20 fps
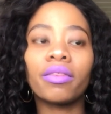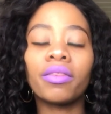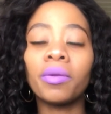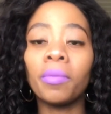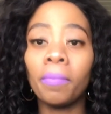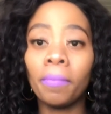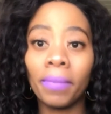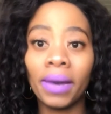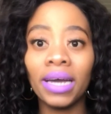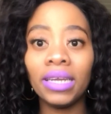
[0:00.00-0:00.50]

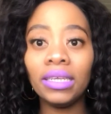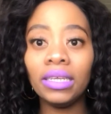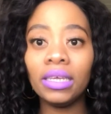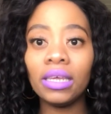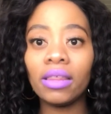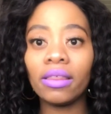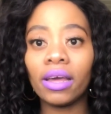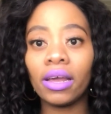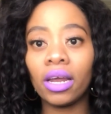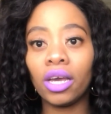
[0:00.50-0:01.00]
the
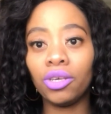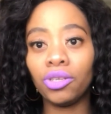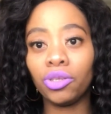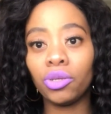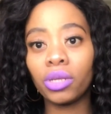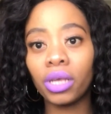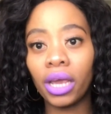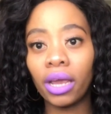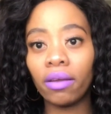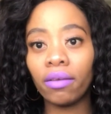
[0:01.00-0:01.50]
money that I used
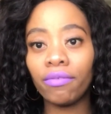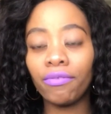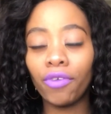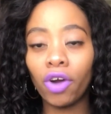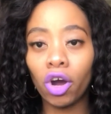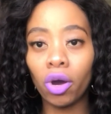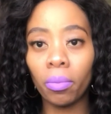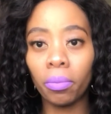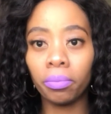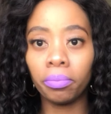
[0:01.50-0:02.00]
to get
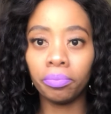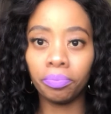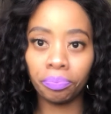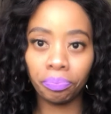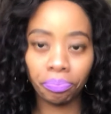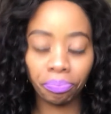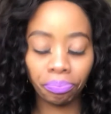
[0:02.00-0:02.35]
from